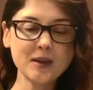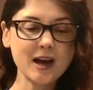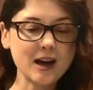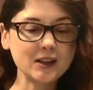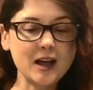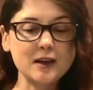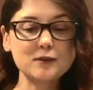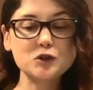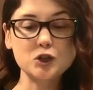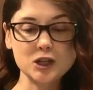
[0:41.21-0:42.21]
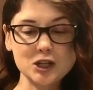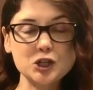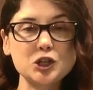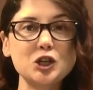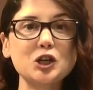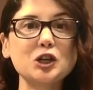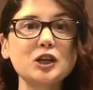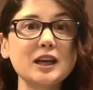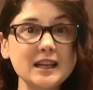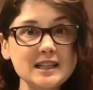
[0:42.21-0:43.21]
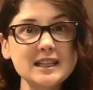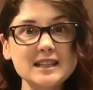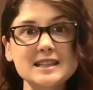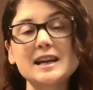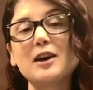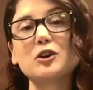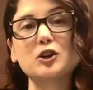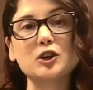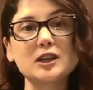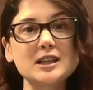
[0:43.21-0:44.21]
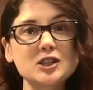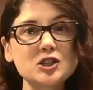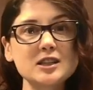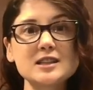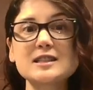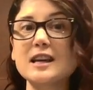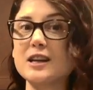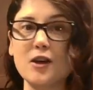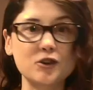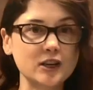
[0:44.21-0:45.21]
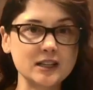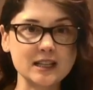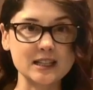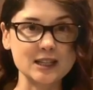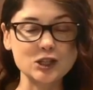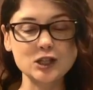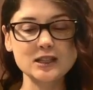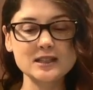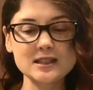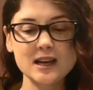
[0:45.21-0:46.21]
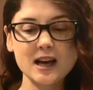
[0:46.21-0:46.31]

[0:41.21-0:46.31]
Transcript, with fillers: A lot of traditional Indian style curry dishes and other Indian dishes,